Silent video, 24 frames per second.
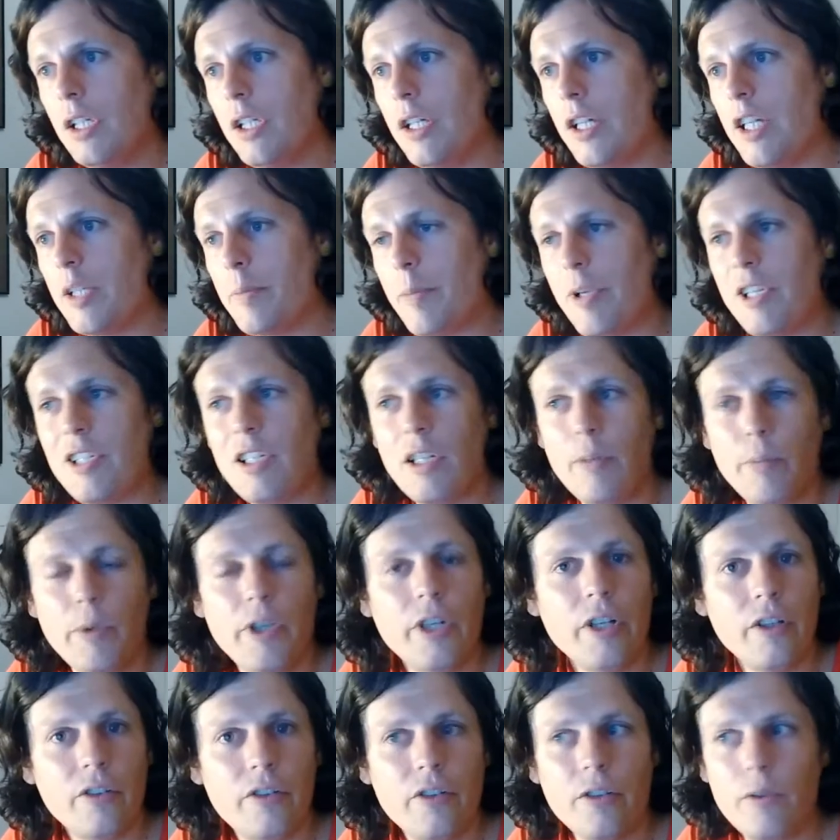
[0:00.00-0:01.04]
It's basically
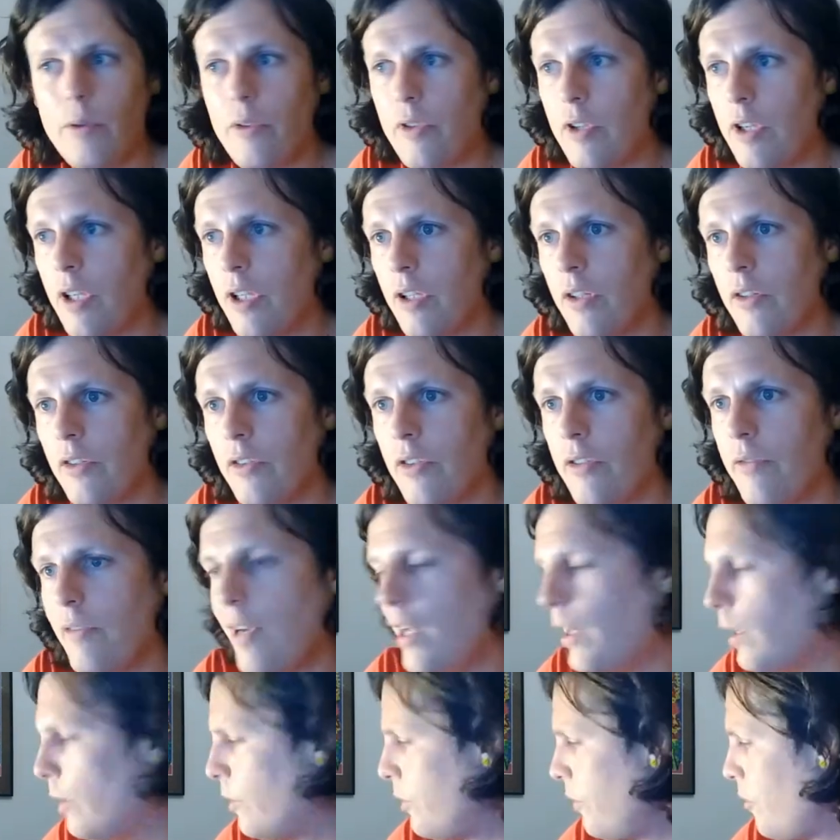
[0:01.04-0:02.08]
reading two things, the
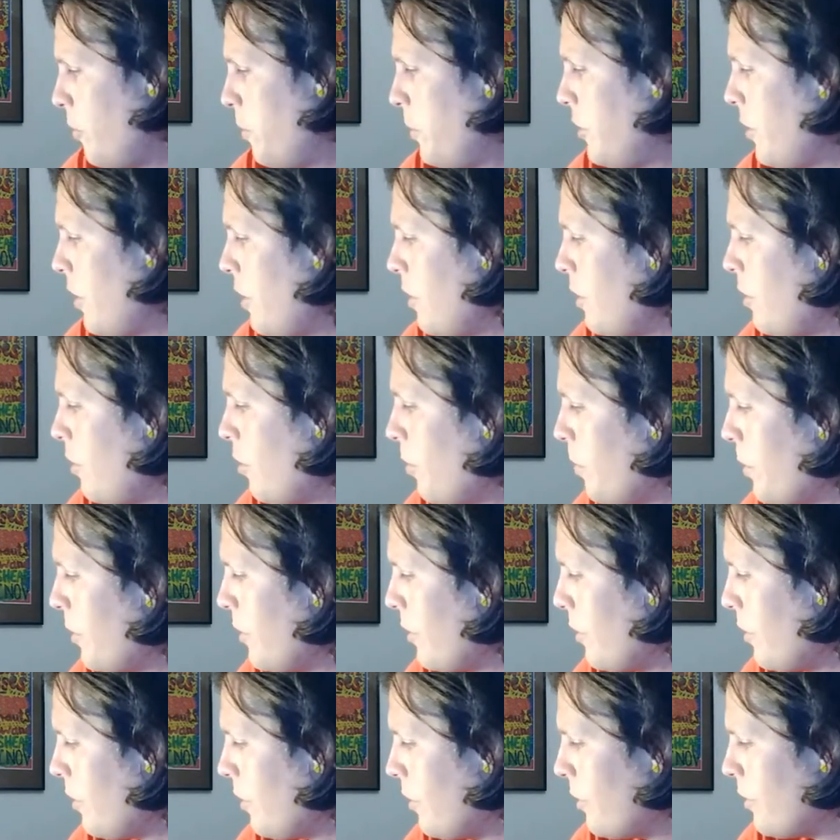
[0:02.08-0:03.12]
values of the
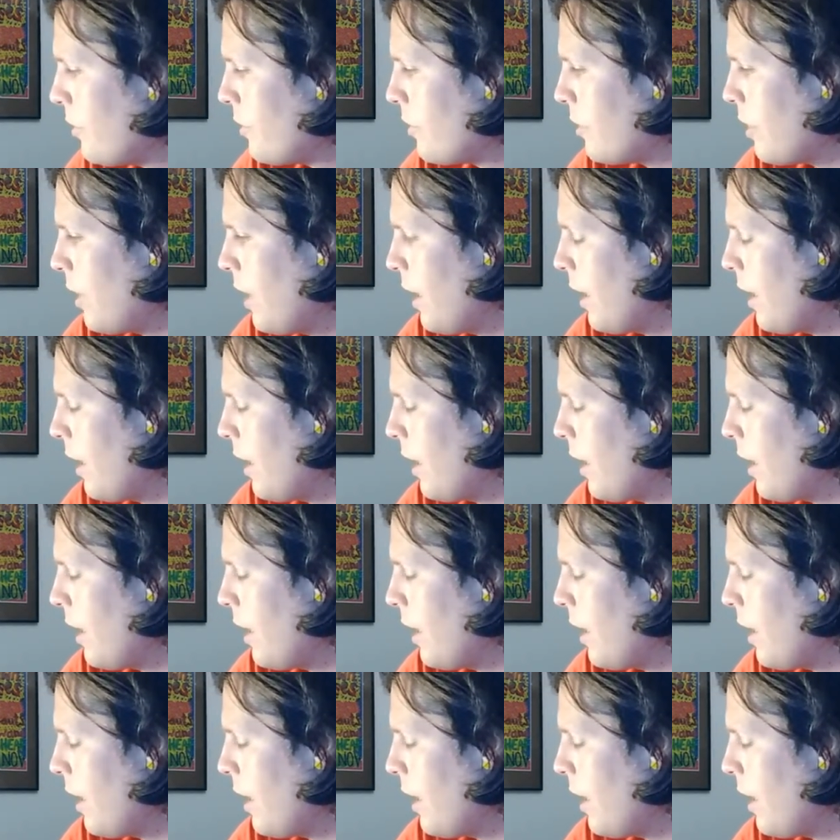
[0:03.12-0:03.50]
potentiometers